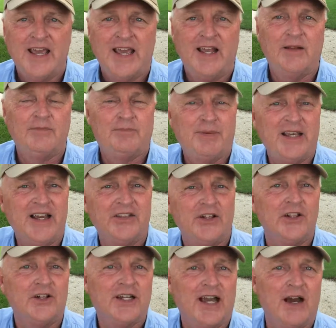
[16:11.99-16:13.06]
And be on
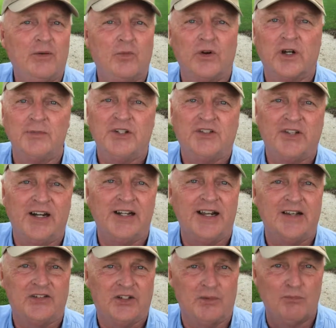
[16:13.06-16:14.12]
the lookout. We're going to be sending
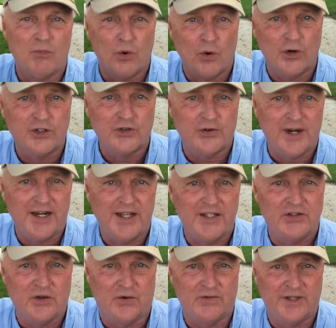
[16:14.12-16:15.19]
out some more
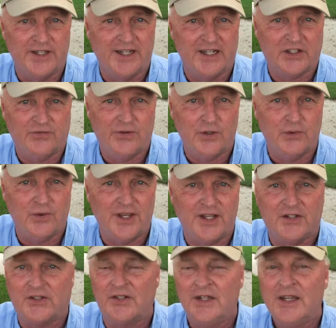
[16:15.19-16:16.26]
trainings over the next few
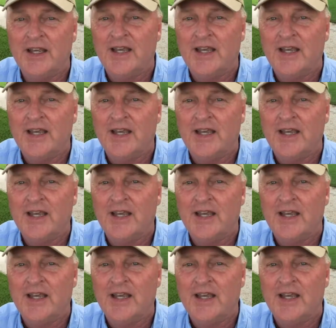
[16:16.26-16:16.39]
weeks.